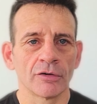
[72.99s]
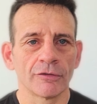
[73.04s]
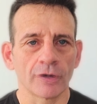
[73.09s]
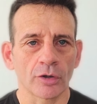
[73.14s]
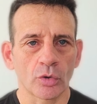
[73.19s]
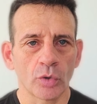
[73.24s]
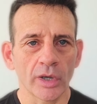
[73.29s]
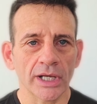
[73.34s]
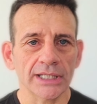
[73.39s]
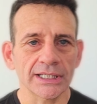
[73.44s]

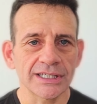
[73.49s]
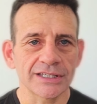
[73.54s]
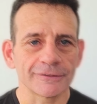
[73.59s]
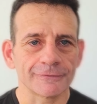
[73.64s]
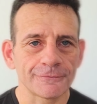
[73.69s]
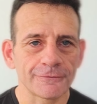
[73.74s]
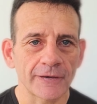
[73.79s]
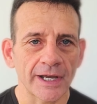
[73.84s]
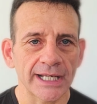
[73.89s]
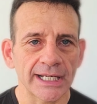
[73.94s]
quickly the
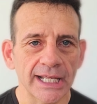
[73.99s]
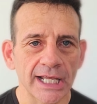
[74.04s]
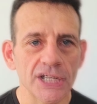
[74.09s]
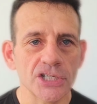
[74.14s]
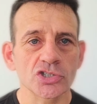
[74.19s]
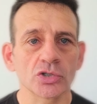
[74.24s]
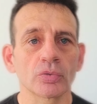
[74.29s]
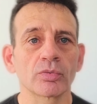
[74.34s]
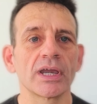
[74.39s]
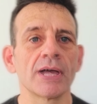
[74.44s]

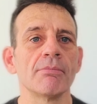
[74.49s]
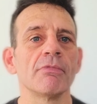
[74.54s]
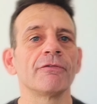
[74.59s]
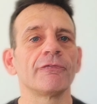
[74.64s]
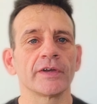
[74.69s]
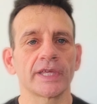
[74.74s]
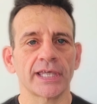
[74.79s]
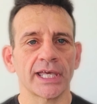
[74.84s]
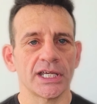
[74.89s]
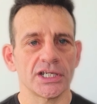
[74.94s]
financial
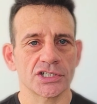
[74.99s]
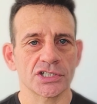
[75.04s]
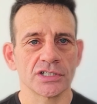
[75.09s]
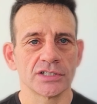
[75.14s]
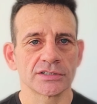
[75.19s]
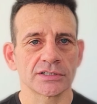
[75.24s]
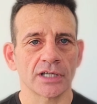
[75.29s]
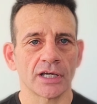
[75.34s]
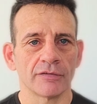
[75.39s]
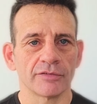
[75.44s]

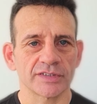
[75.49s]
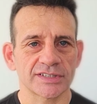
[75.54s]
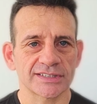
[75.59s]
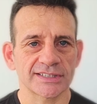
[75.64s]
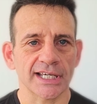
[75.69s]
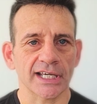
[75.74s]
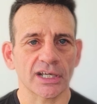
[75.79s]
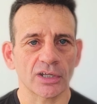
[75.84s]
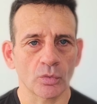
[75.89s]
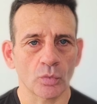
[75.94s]
ramifications of a
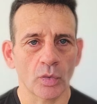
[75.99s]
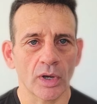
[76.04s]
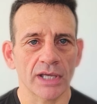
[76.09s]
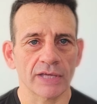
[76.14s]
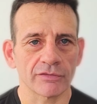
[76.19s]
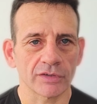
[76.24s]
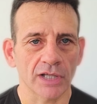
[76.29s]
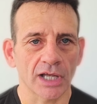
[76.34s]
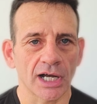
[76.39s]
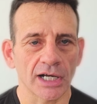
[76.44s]
second wave
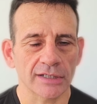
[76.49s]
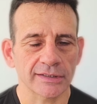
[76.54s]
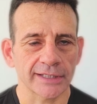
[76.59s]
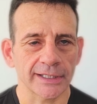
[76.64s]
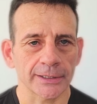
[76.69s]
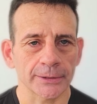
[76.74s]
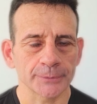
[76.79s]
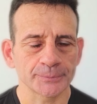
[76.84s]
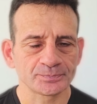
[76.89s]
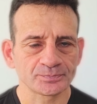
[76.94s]
lockdown.